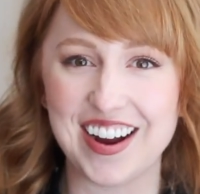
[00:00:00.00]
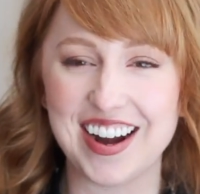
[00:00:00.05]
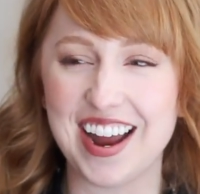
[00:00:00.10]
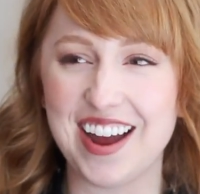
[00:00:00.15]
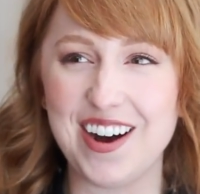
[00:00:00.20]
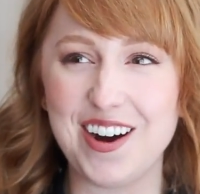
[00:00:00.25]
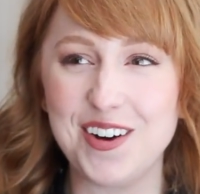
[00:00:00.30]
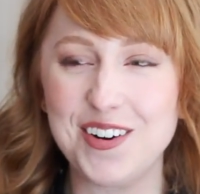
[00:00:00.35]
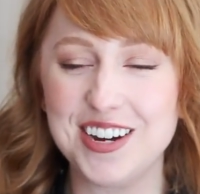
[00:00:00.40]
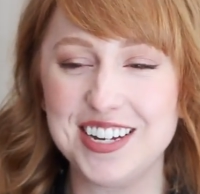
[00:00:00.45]
And
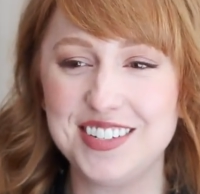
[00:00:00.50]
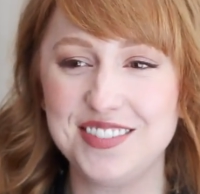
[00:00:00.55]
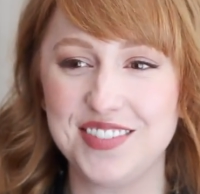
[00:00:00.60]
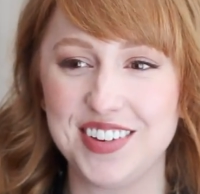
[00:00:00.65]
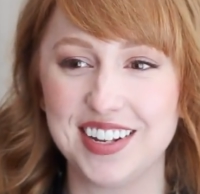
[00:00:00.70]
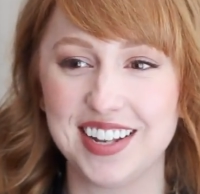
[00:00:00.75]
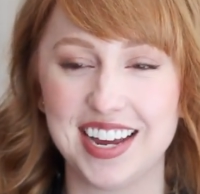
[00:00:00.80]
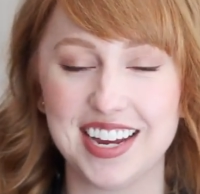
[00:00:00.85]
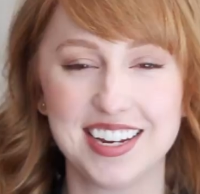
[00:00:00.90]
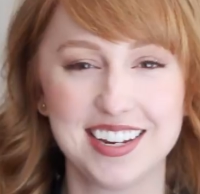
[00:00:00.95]
I always
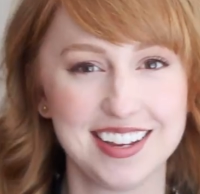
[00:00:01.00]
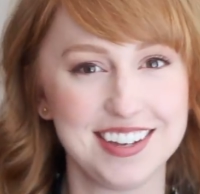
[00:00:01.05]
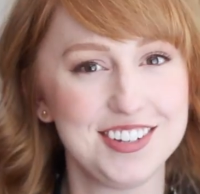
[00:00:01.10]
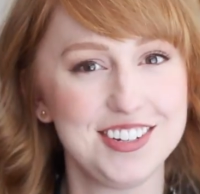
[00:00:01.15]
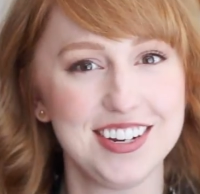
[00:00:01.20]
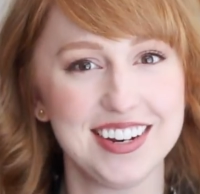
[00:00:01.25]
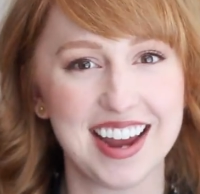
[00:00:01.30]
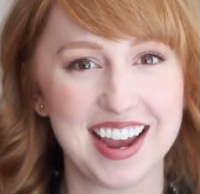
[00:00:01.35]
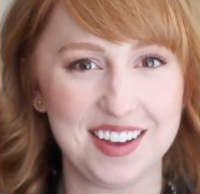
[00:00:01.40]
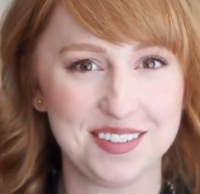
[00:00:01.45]
feel like, cause
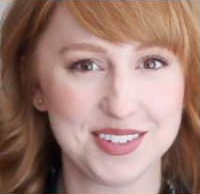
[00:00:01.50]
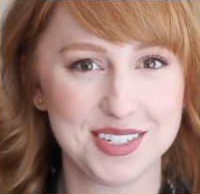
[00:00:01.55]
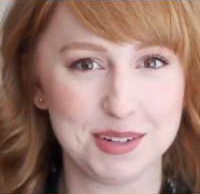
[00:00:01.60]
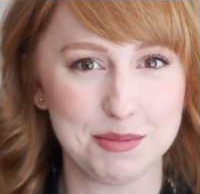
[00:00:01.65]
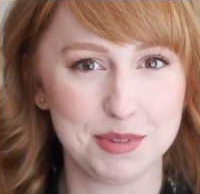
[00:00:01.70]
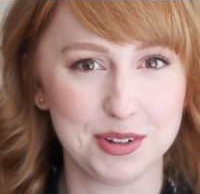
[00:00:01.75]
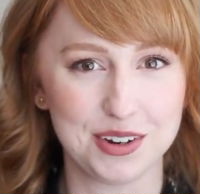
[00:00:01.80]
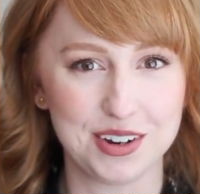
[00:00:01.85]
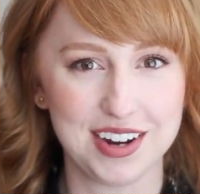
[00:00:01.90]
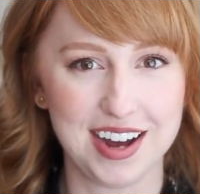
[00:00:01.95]
she and I have
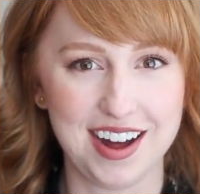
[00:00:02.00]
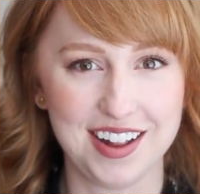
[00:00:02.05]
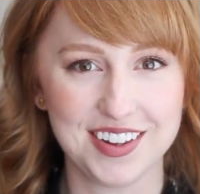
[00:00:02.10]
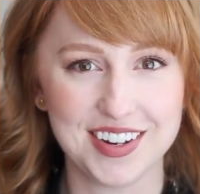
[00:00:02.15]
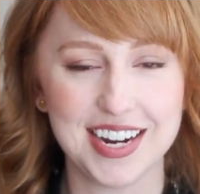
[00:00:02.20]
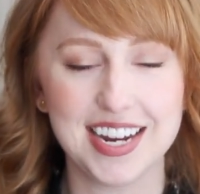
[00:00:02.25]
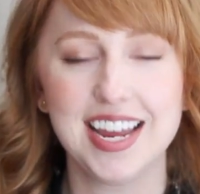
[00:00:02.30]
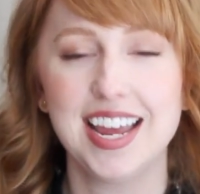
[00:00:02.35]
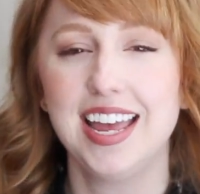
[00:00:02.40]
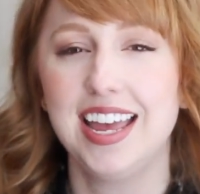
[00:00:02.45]
similar
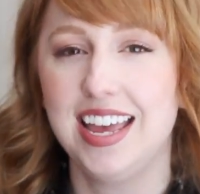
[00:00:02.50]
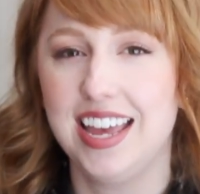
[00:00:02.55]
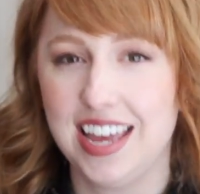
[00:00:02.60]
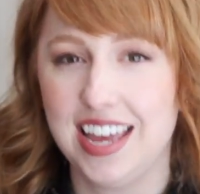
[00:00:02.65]
coloring,